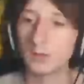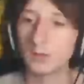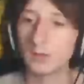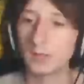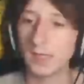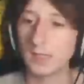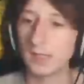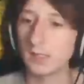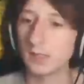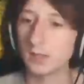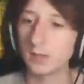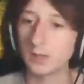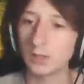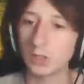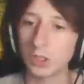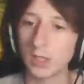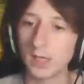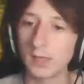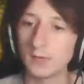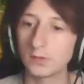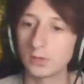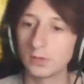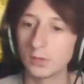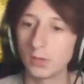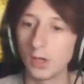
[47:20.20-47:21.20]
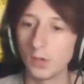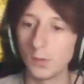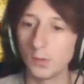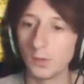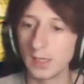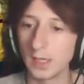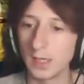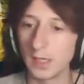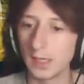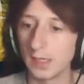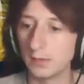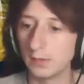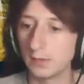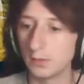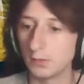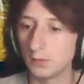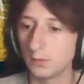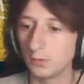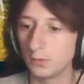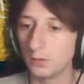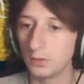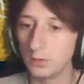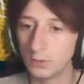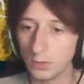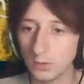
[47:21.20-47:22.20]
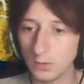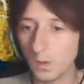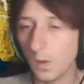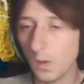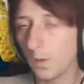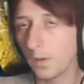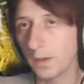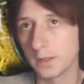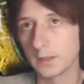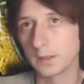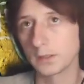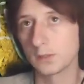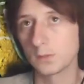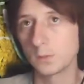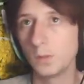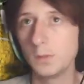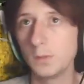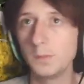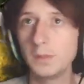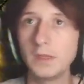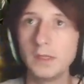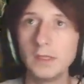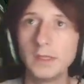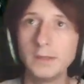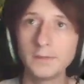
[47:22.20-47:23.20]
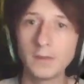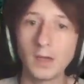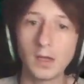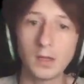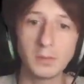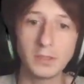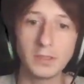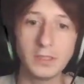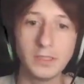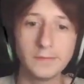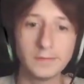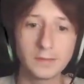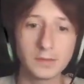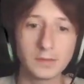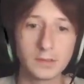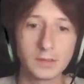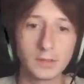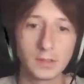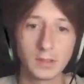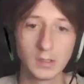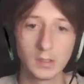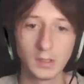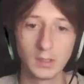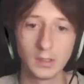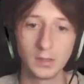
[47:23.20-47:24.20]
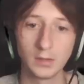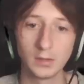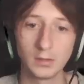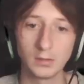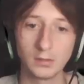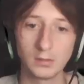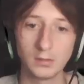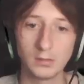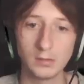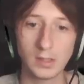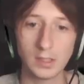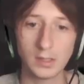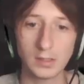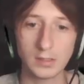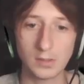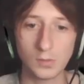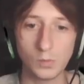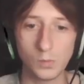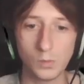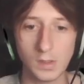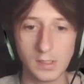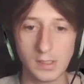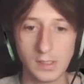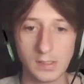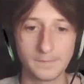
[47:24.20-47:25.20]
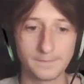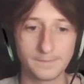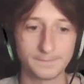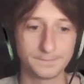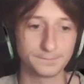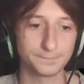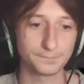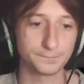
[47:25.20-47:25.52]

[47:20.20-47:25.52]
Take another chance. Go again. You got this. We believe. I believe. You guys can win.